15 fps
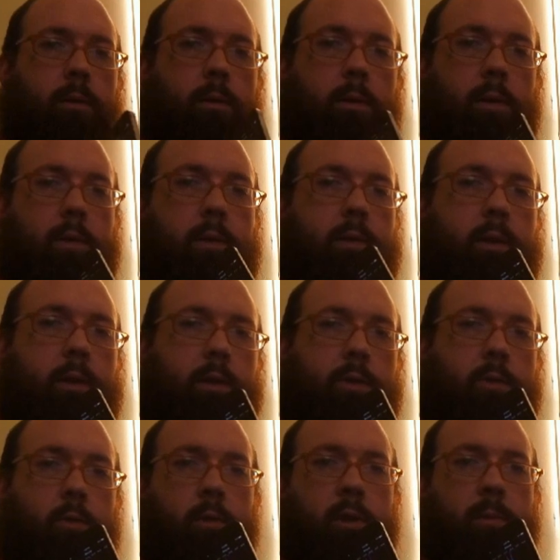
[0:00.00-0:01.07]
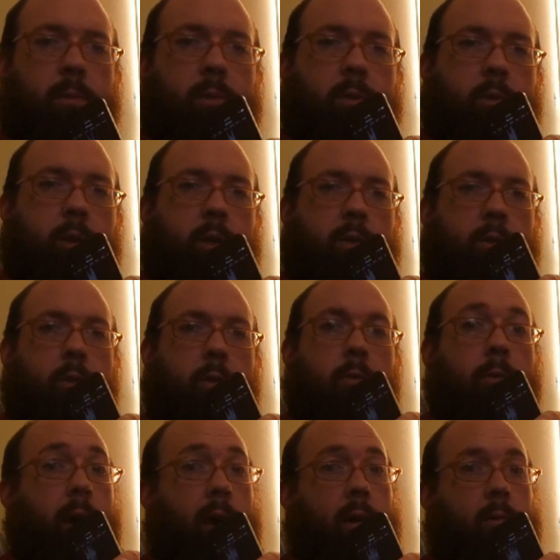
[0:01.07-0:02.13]
This is a short demonstration on
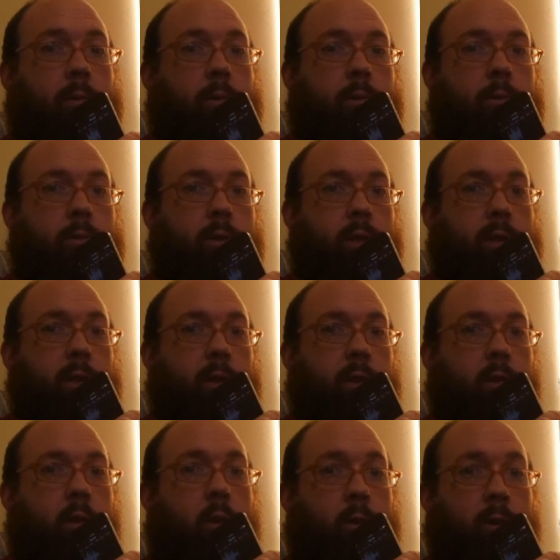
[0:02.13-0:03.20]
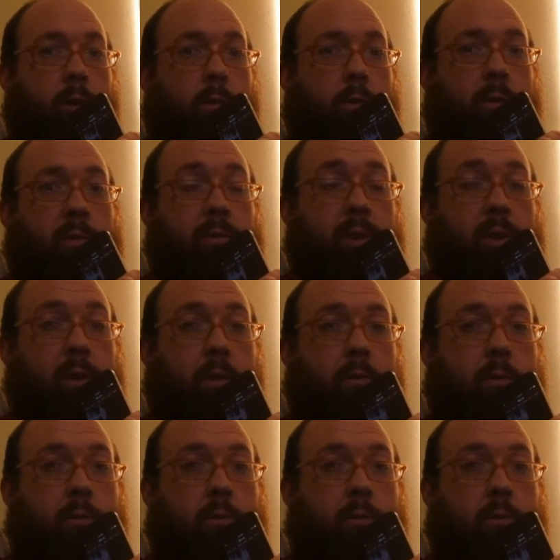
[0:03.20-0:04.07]
how to sync your audio and video